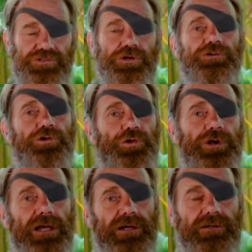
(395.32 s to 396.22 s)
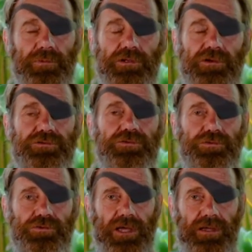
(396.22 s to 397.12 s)
a certain Kriya that we learn to
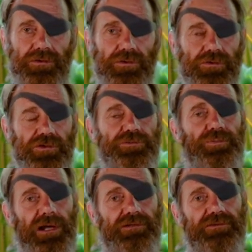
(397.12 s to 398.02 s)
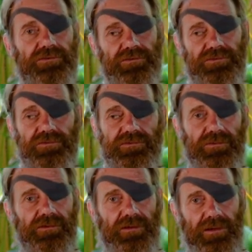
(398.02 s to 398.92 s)
do that. All these practices
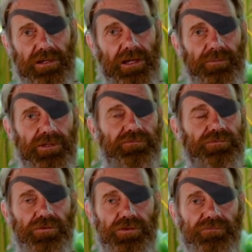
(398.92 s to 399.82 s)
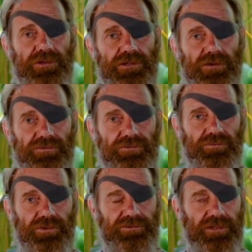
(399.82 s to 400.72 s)
are coming in further videos.
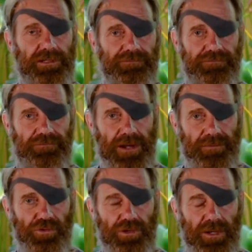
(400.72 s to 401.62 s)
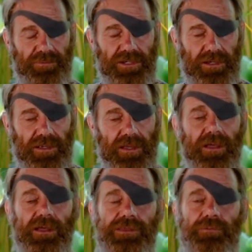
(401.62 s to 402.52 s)
We're setting a framework up here.
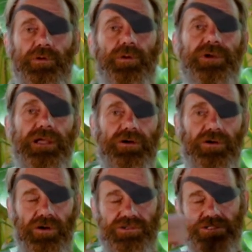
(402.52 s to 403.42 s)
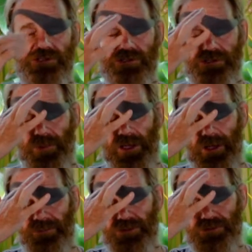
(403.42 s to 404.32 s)
Then we want to bring our consciousness
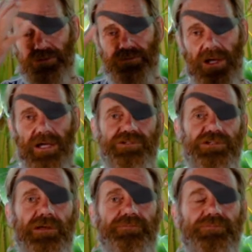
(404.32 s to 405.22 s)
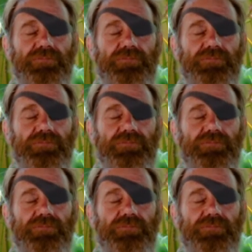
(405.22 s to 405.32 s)
back up into Ajna.